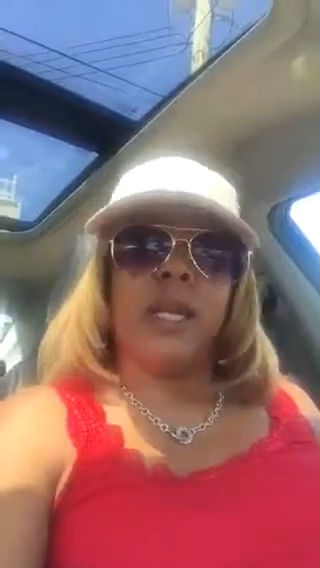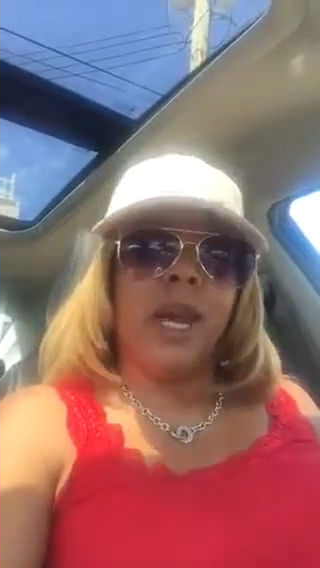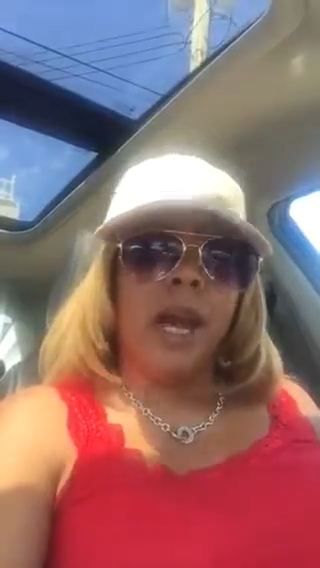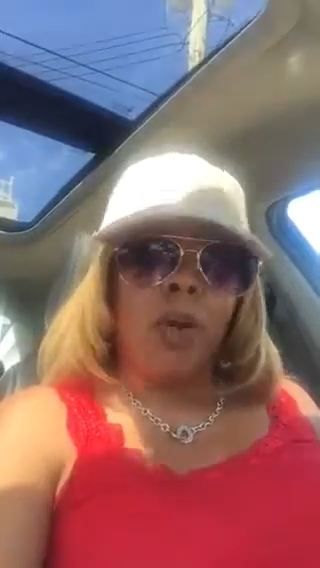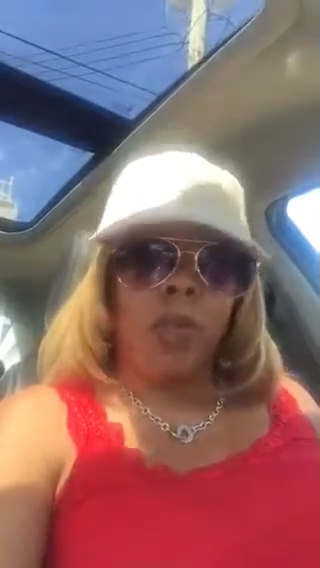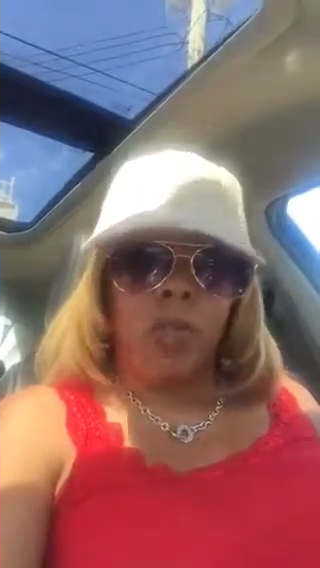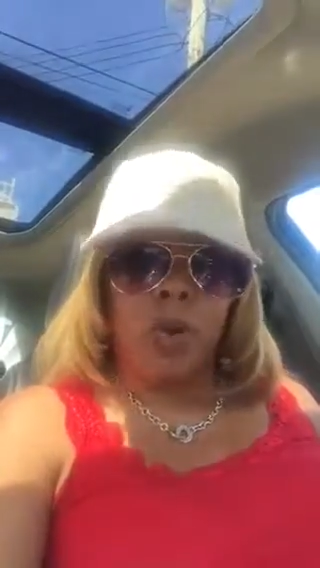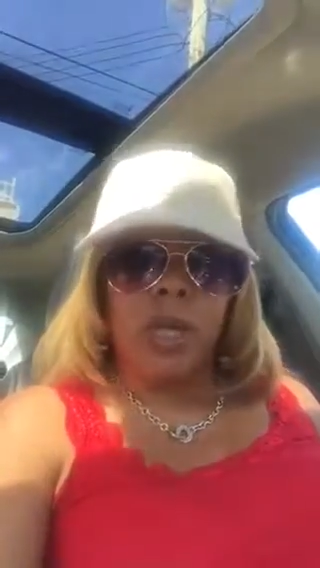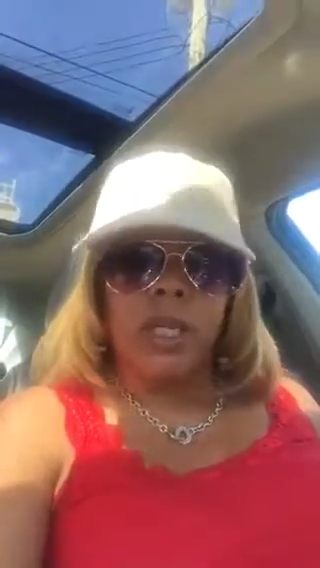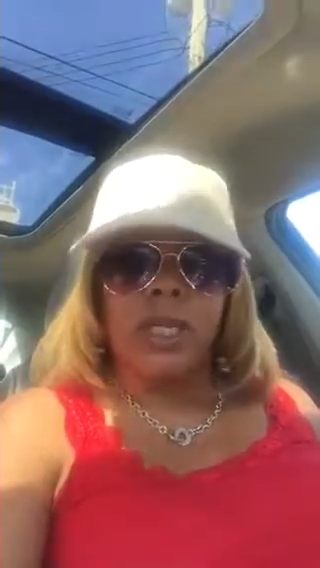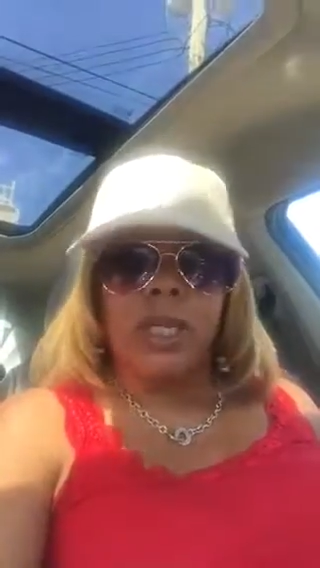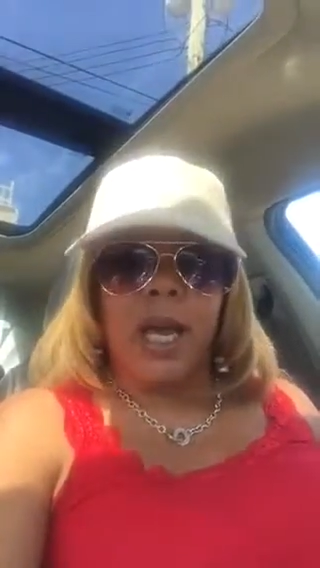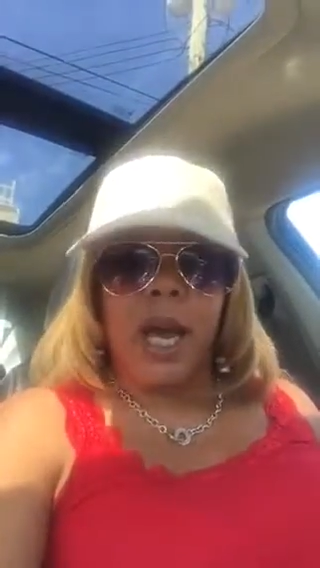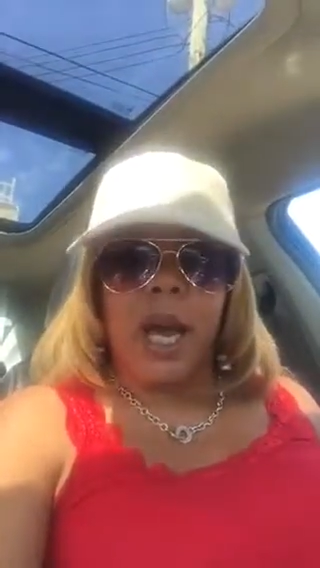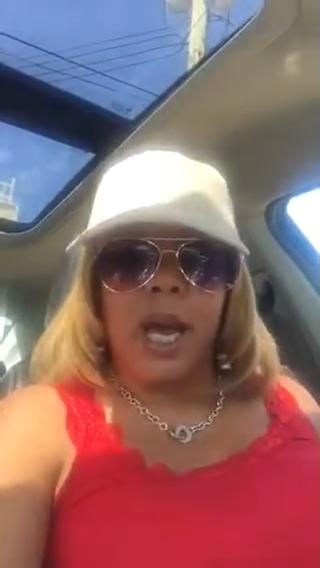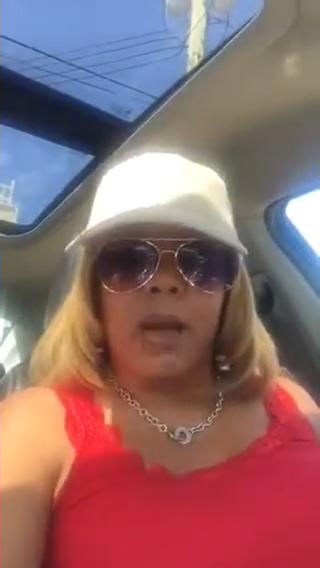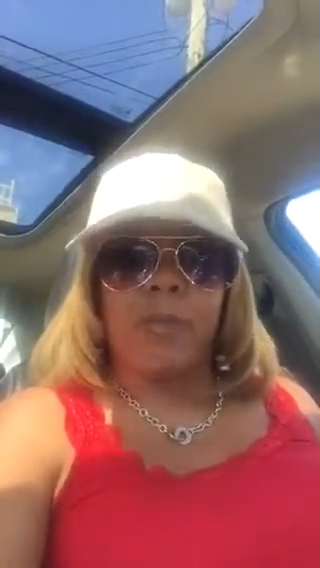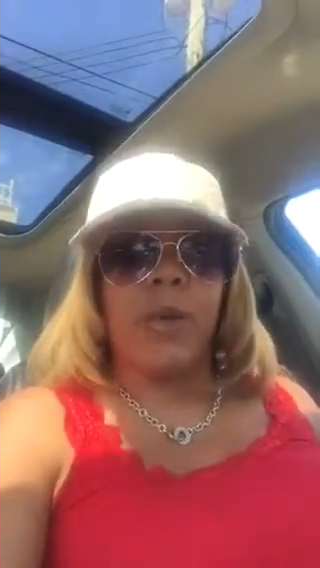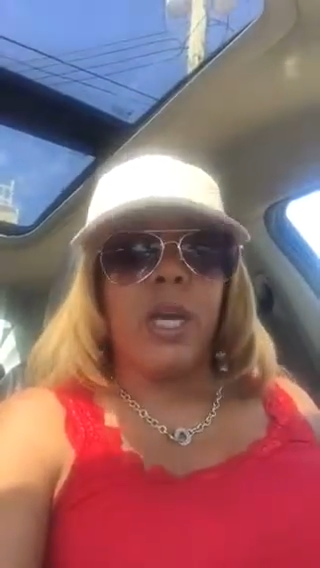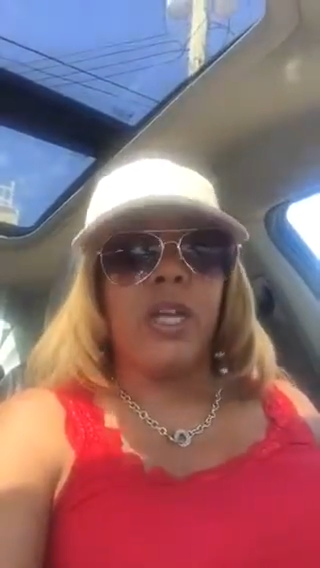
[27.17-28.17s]
that one
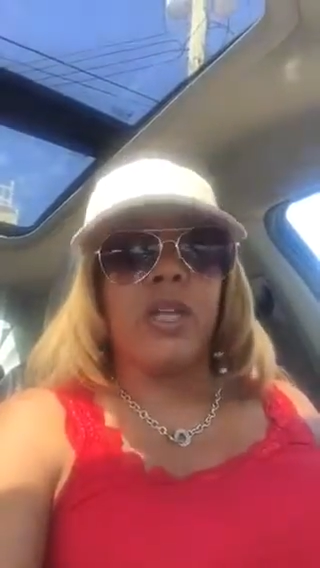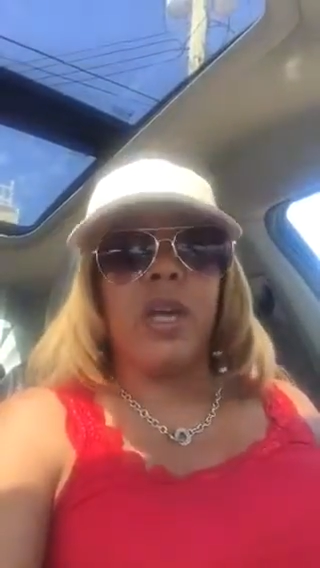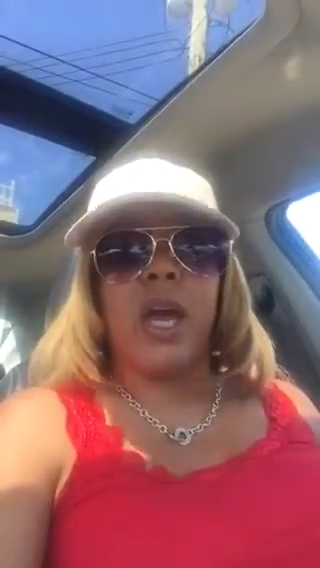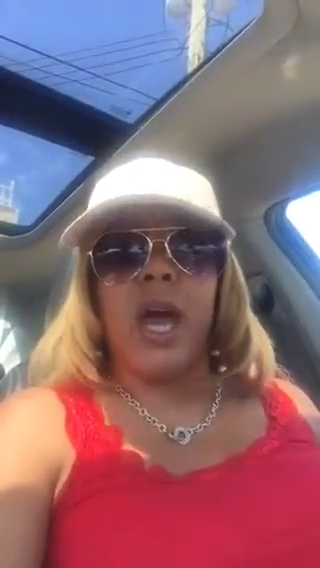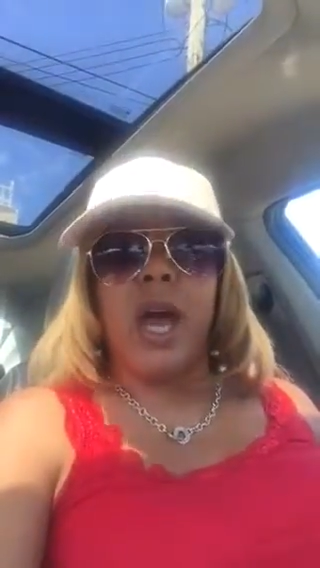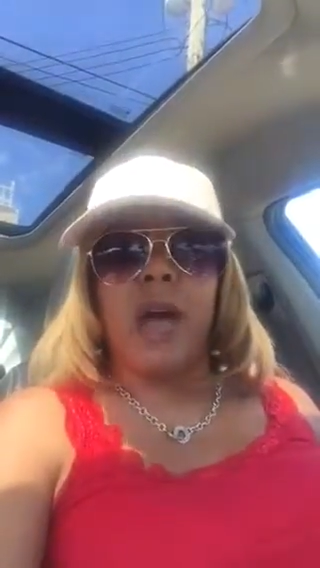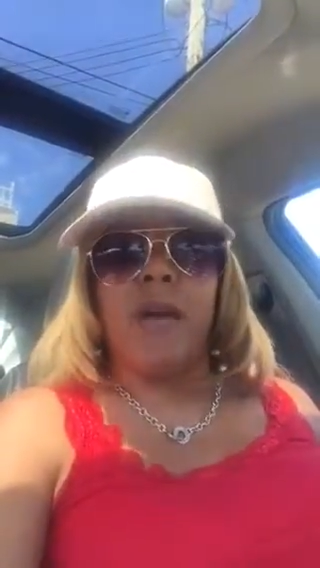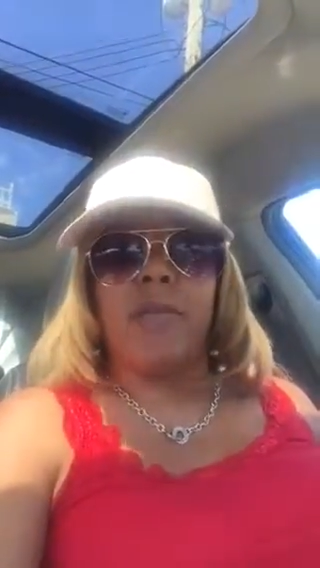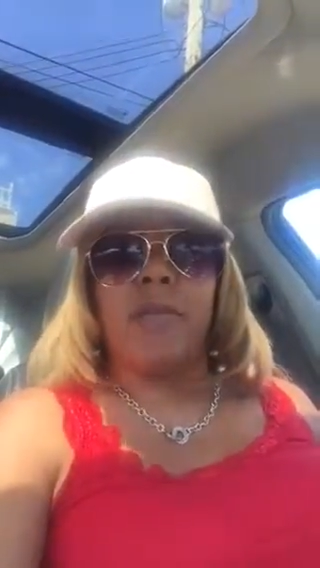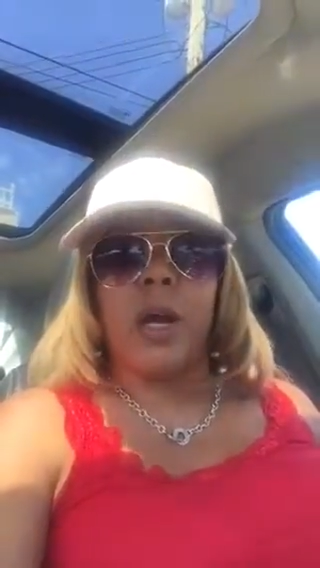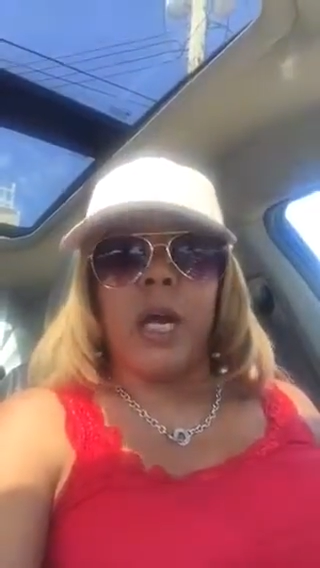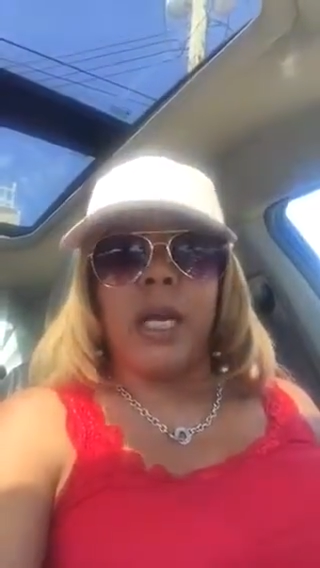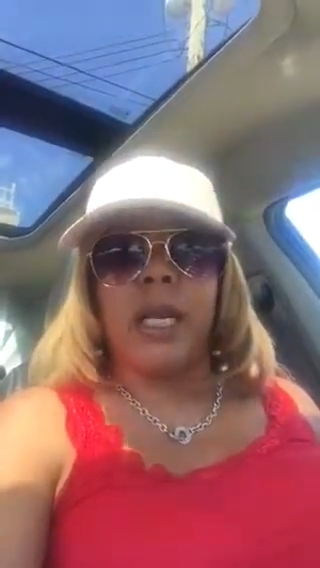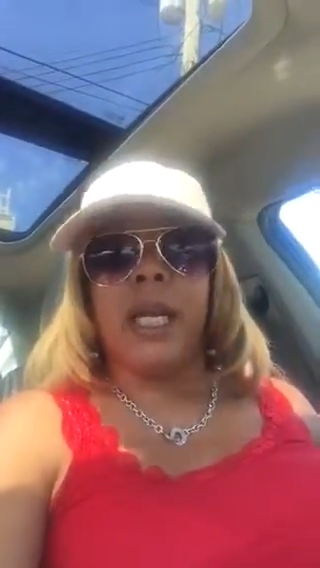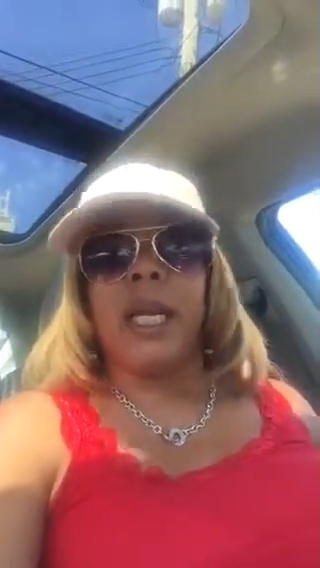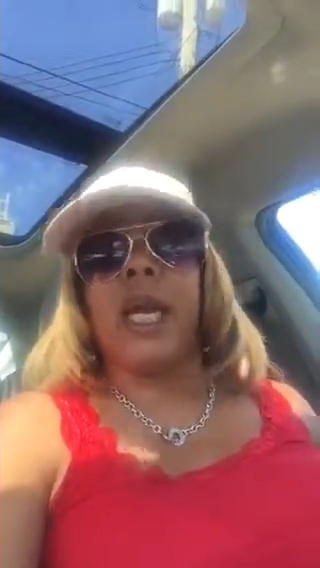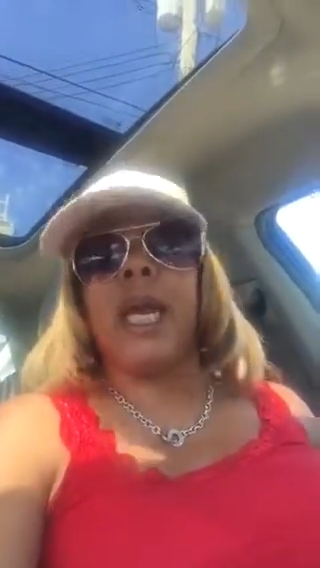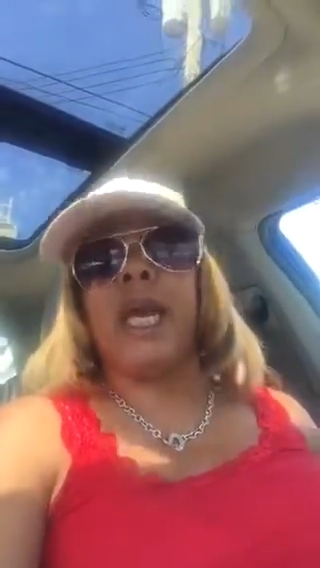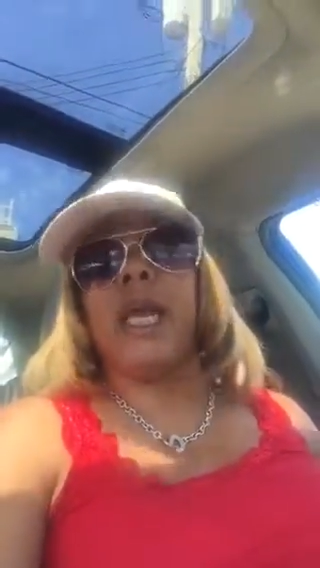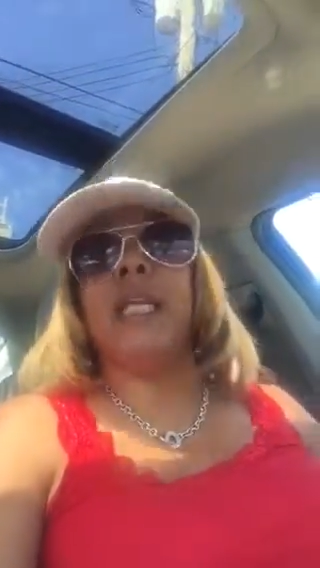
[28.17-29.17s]
dime and you have
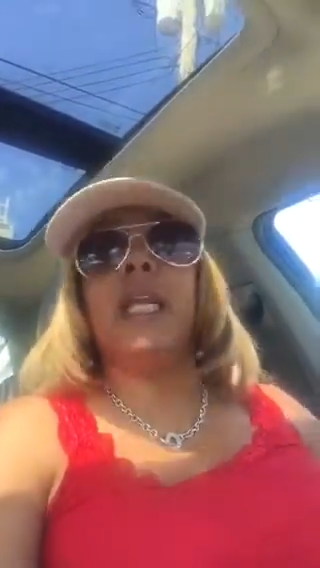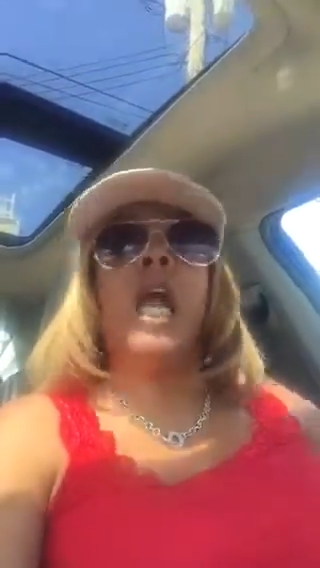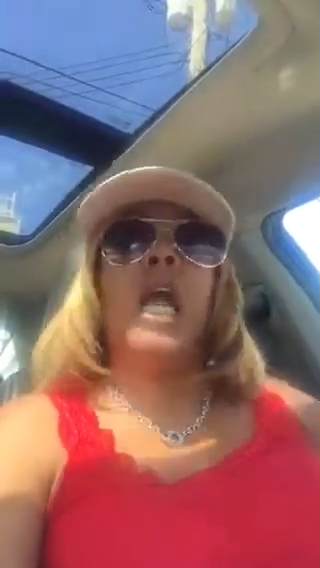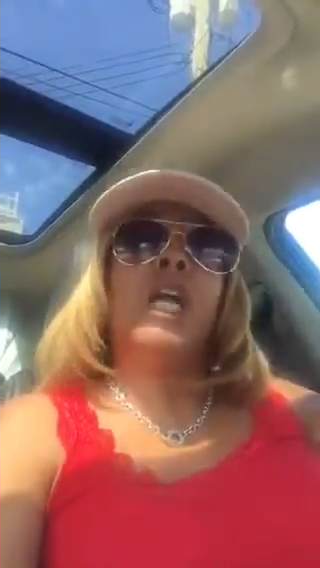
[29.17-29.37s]
money. And